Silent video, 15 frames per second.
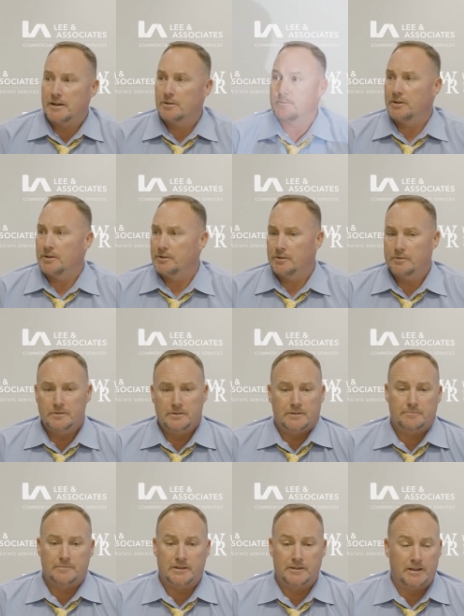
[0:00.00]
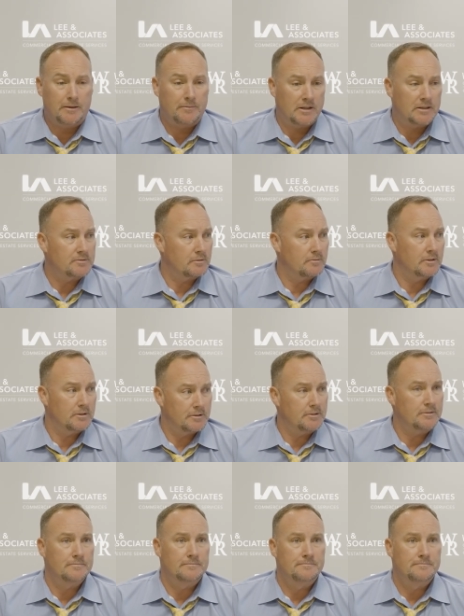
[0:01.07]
me to do, and damn, that's what we're going to do.